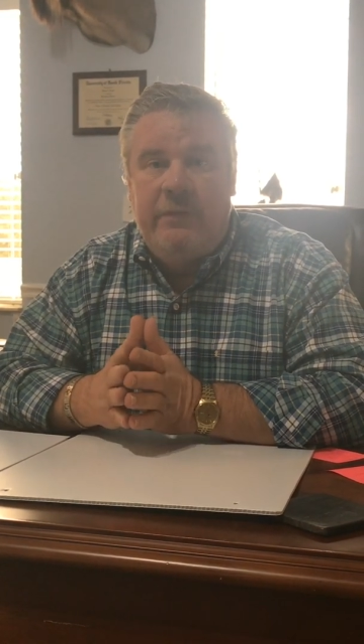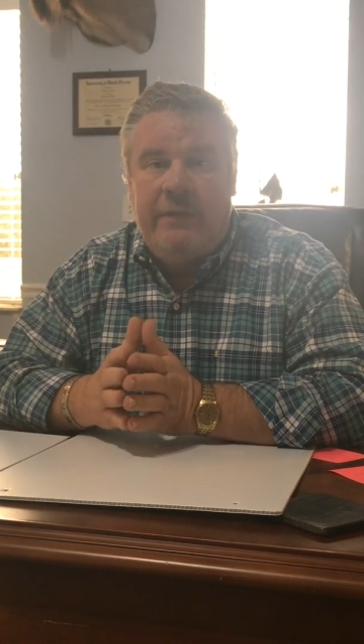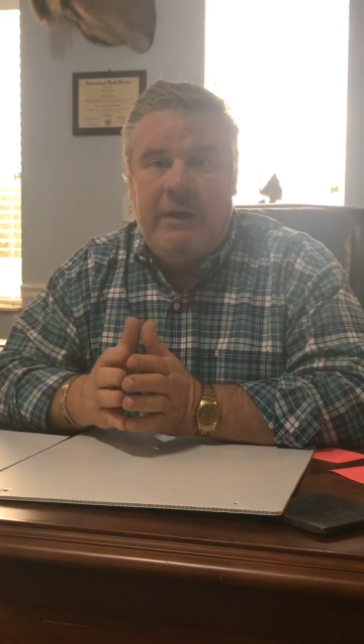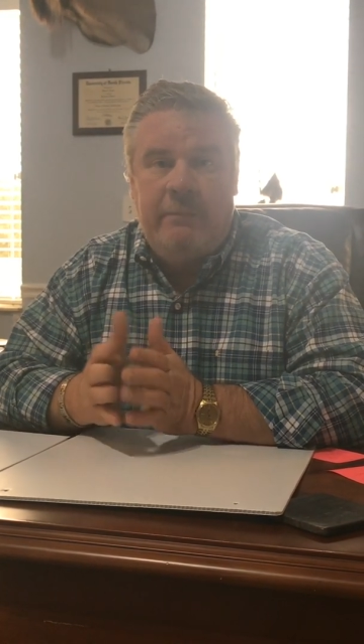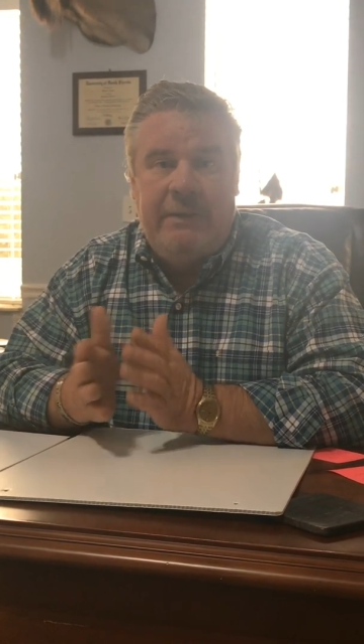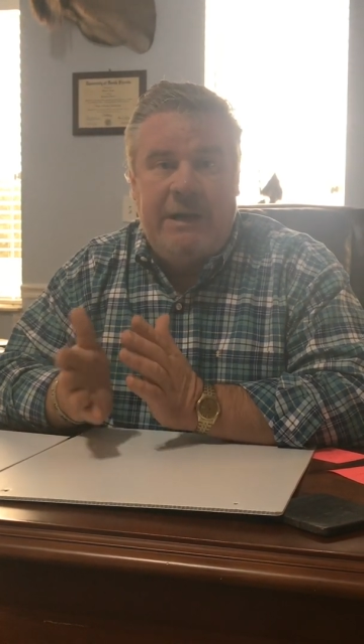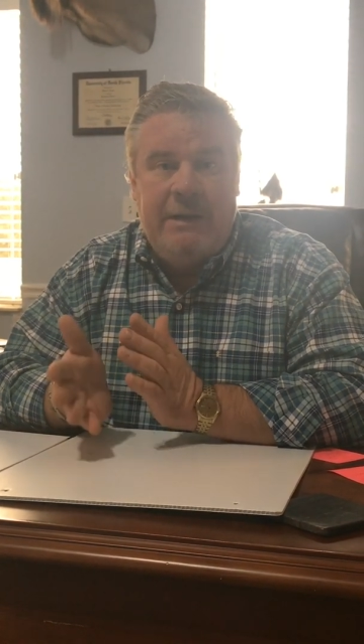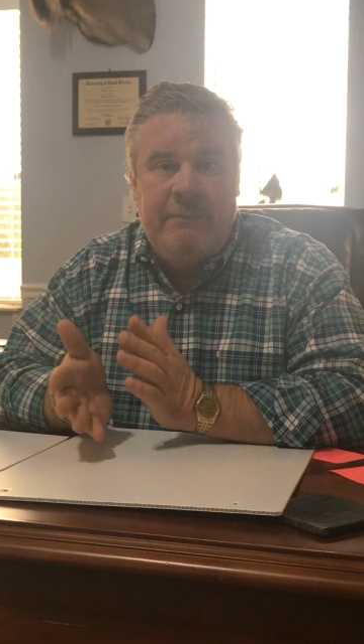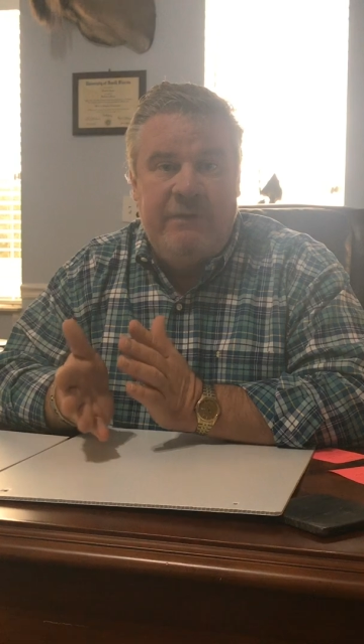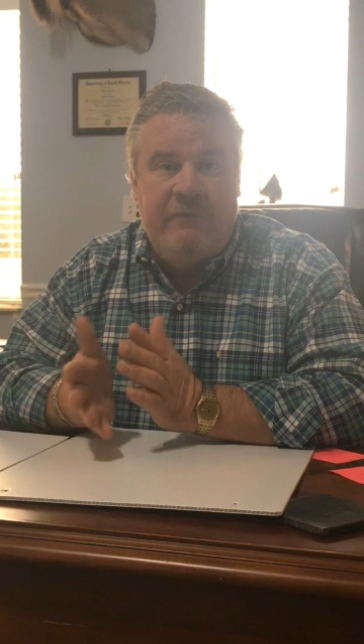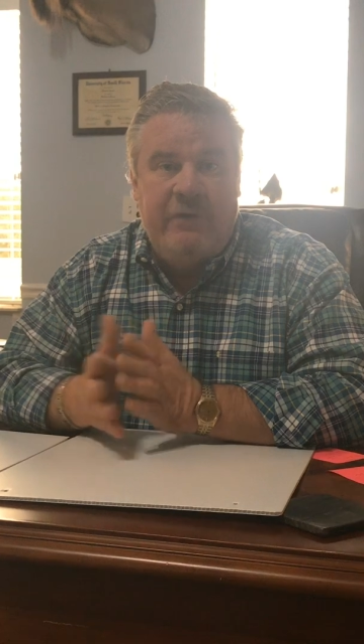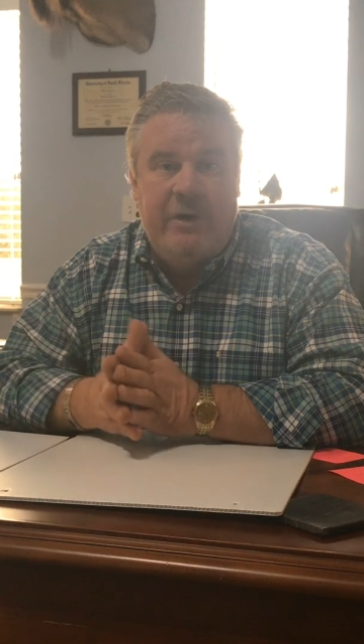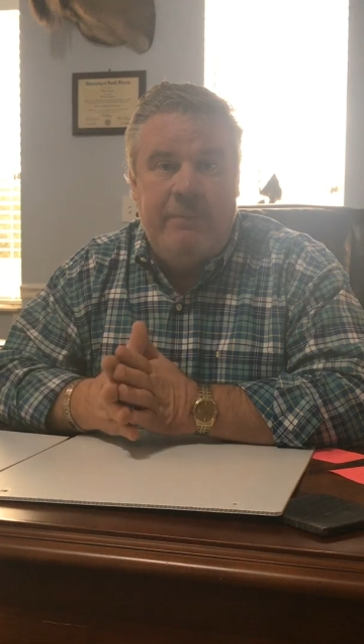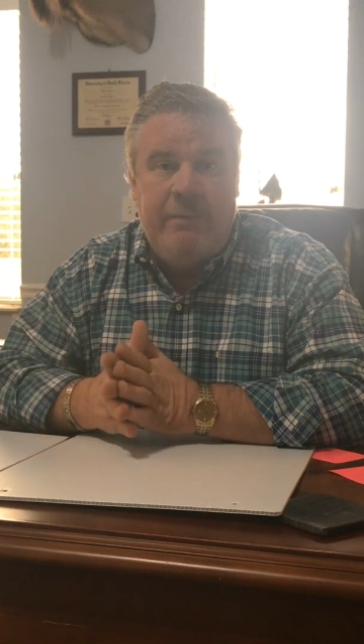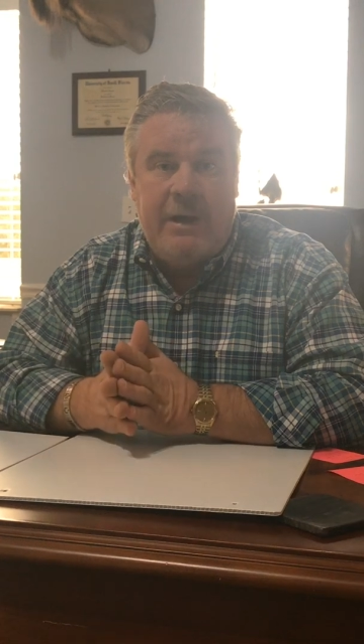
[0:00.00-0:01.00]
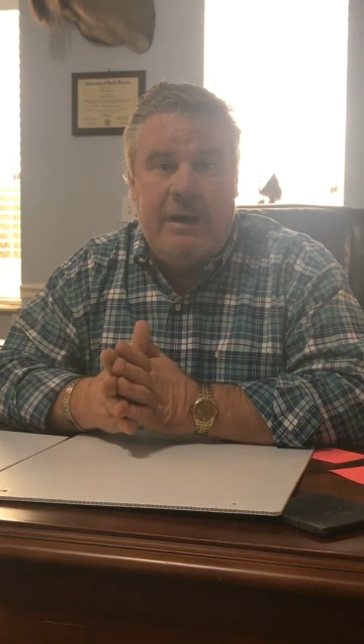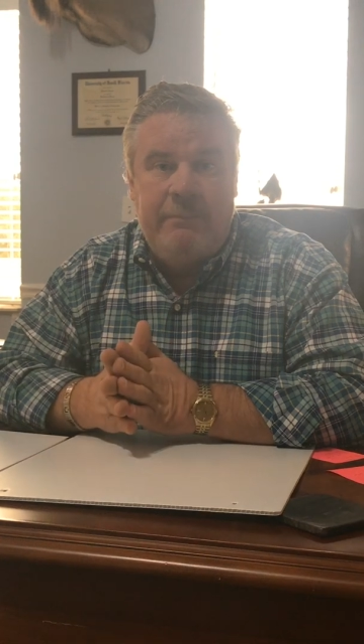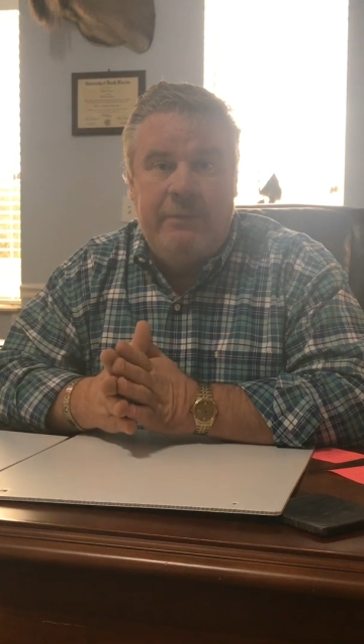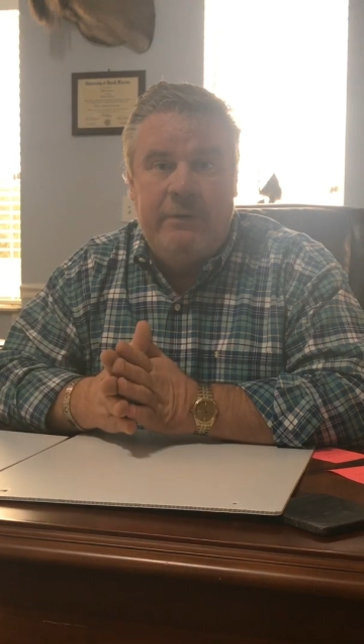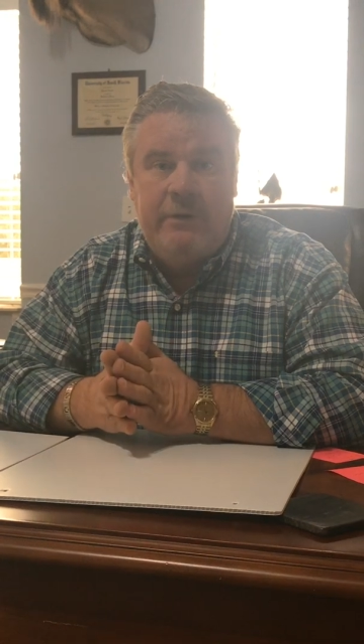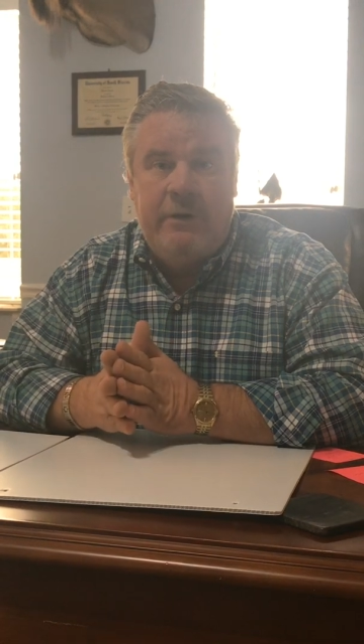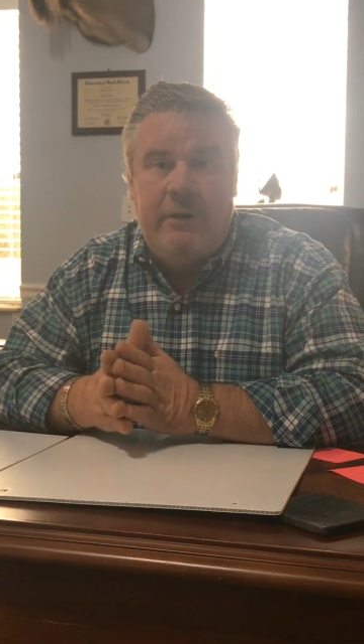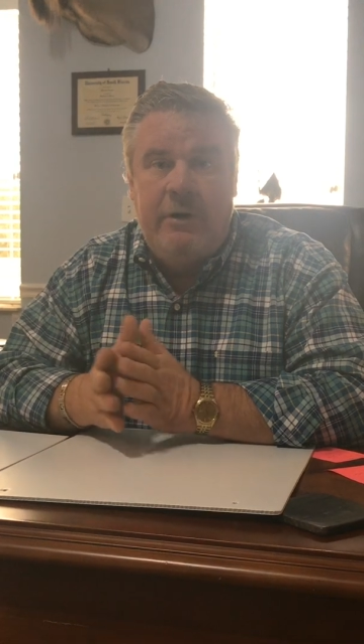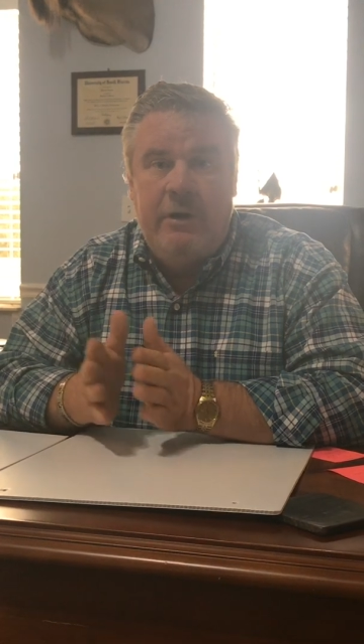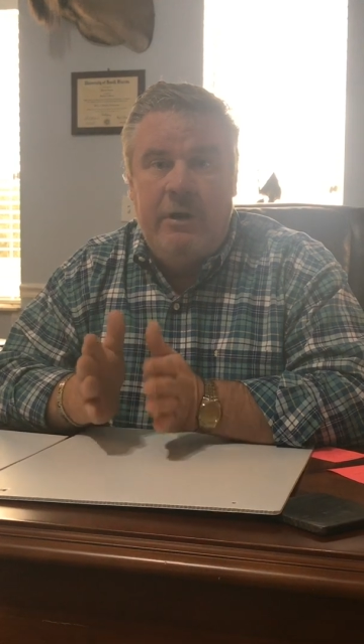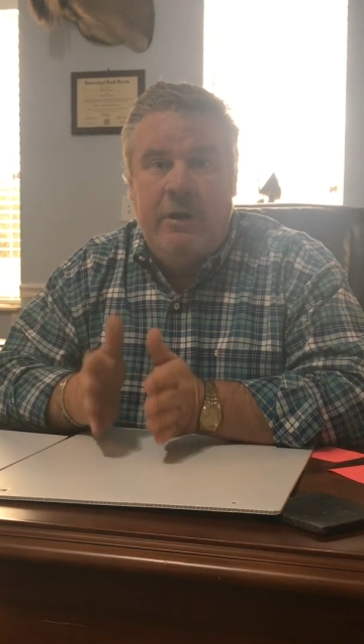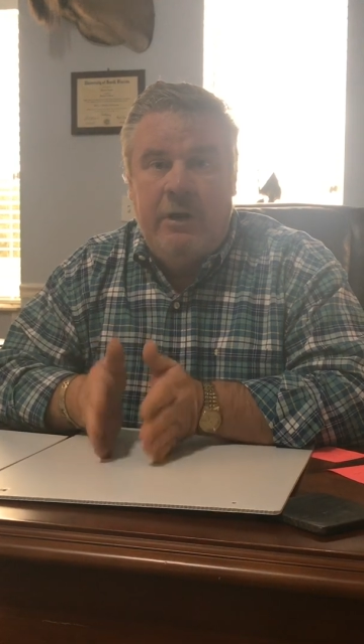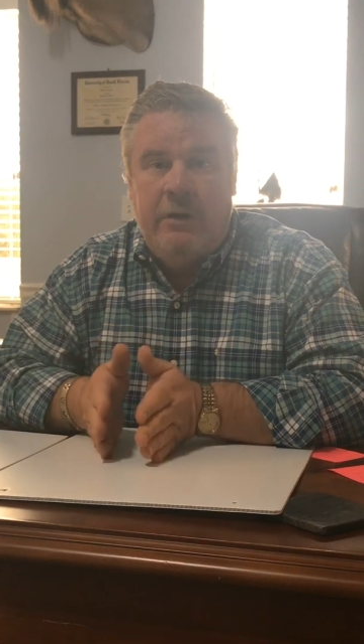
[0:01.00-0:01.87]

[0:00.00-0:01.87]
that are becoming very popular.